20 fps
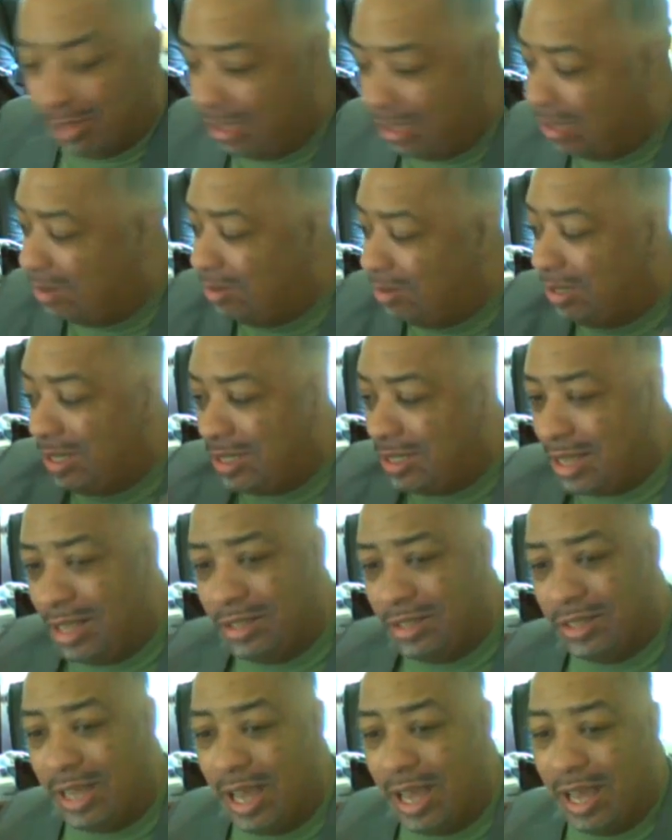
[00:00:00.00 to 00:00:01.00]
know, these
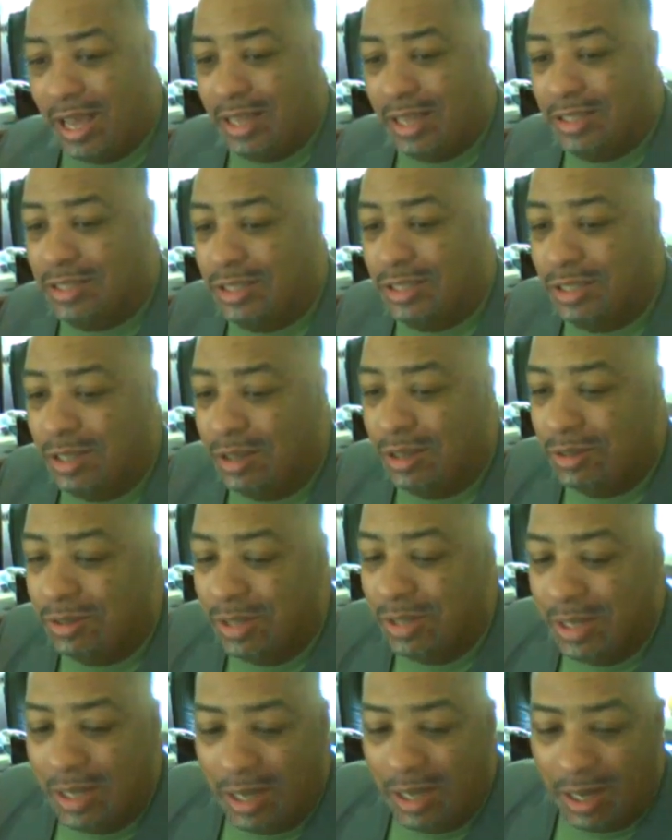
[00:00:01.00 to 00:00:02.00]
other guys, you know.
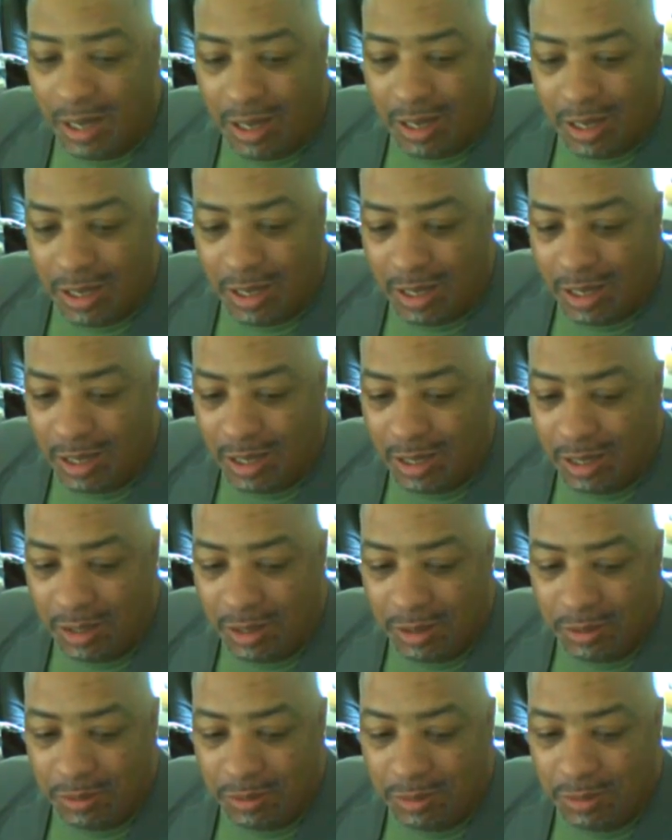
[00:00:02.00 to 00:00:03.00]

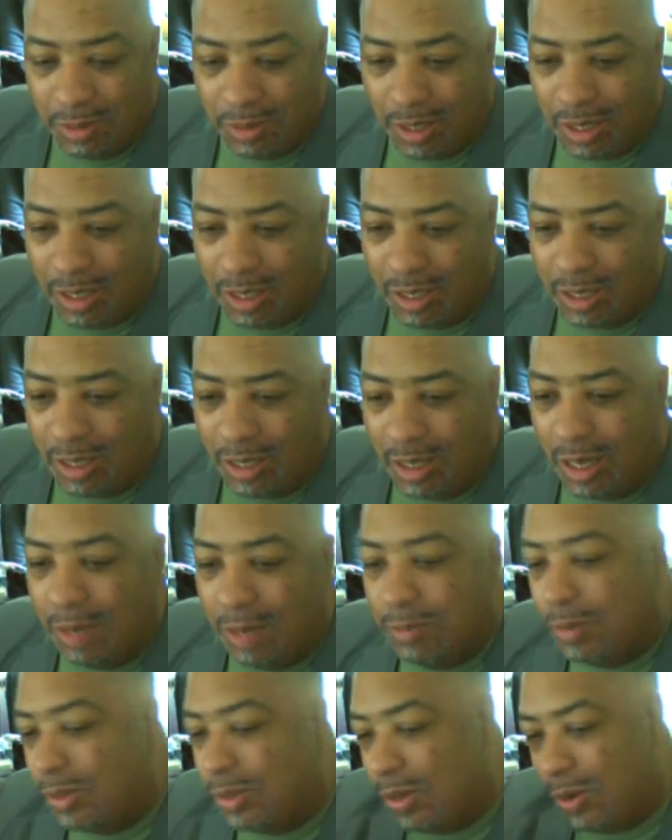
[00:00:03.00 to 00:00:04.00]
I
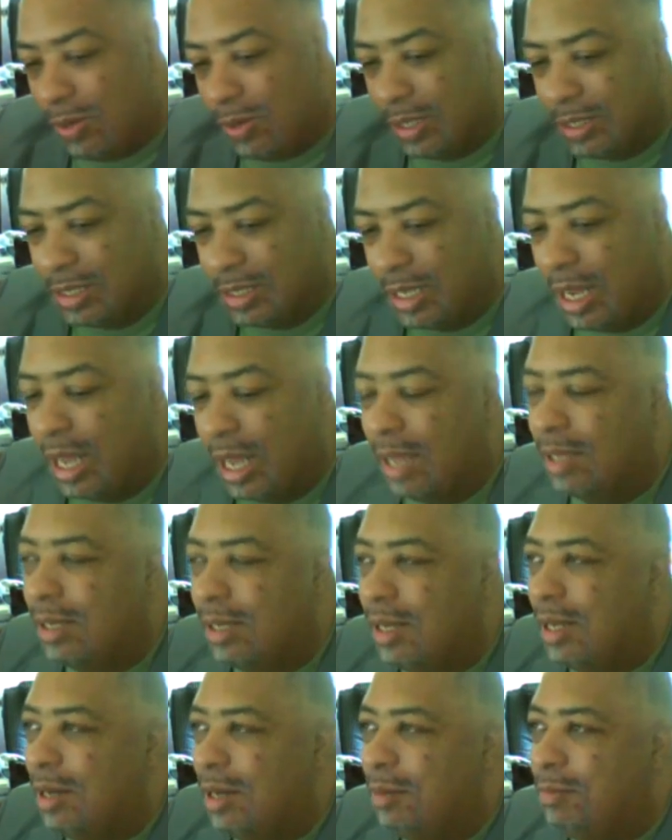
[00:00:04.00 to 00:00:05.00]
won't go into that.
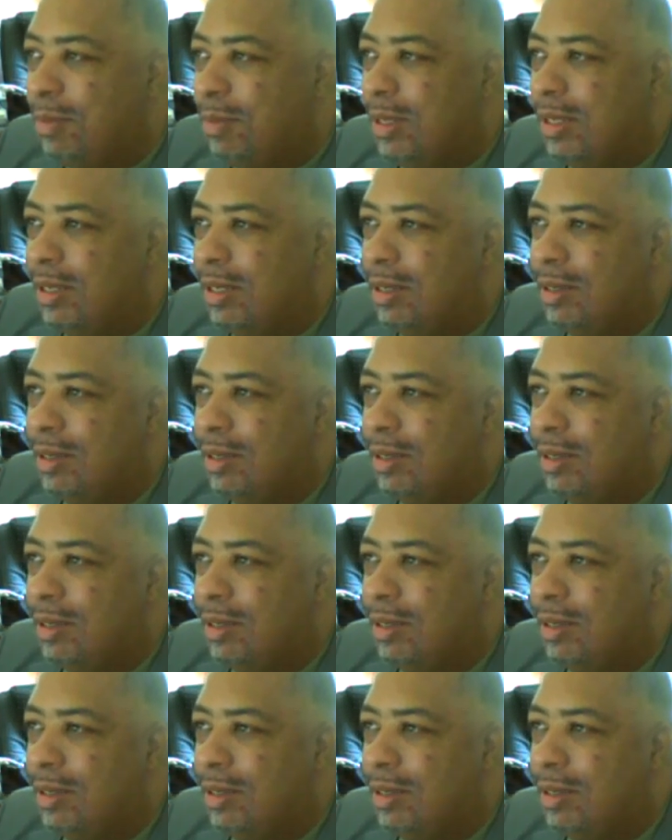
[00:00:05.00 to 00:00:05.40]
But,